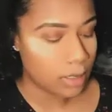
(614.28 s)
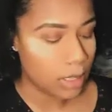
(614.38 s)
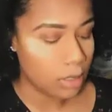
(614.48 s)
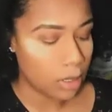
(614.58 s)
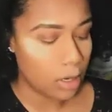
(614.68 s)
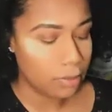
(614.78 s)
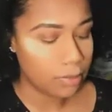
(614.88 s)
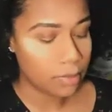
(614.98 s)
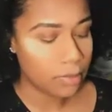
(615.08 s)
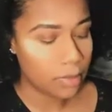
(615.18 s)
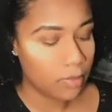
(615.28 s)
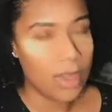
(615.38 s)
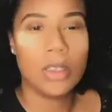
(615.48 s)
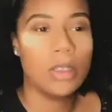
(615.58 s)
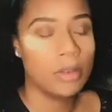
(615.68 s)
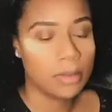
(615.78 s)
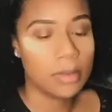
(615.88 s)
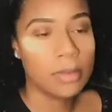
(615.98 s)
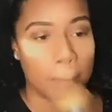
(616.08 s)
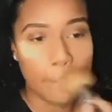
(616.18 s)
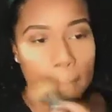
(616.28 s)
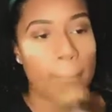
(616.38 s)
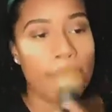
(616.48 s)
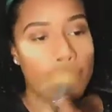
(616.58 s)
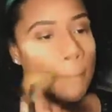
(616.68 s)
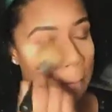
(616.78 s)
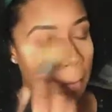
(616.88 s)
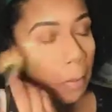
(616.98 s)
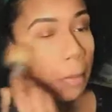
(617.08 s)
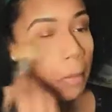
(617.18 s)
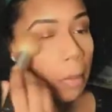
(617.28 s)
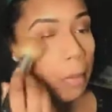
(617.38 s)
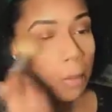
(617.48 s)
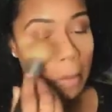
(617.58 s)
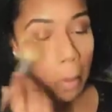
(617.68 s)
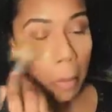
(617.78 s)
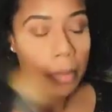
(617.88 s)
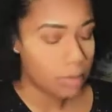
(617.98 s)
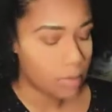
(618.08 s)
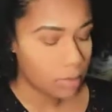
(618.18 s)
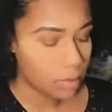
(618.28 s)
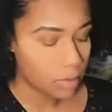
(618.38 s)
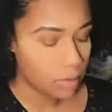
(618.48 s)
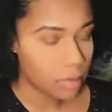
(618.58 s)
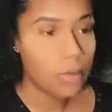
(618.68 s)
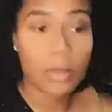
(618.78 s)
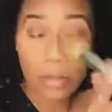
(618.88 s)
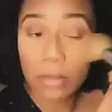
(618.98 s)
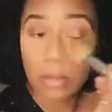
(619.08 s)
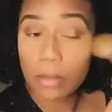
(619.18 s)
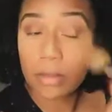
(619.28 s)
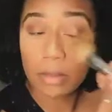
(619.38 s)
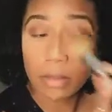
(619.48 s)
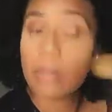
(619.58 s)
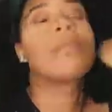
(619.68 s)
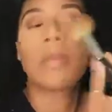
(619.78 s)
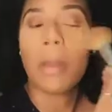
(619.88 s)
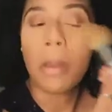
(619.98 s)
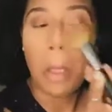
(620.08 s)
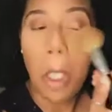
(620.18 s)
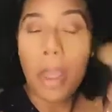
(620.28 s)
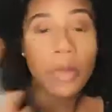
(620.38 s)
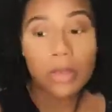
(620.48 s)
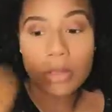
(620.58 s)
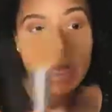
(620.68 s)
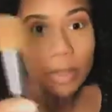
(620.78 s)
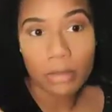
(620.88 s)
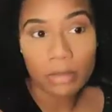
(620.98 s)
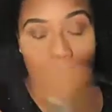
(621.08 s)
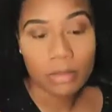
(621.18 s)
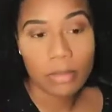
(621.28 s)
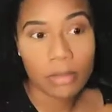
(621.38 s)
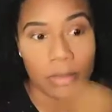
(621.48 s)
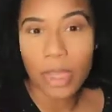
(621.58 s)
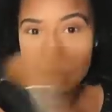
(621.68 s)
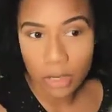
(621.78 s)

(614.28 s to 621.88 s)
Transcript: because sometimes I'll forget. So now I didn't show, but now I'm wiping away the baking powder with a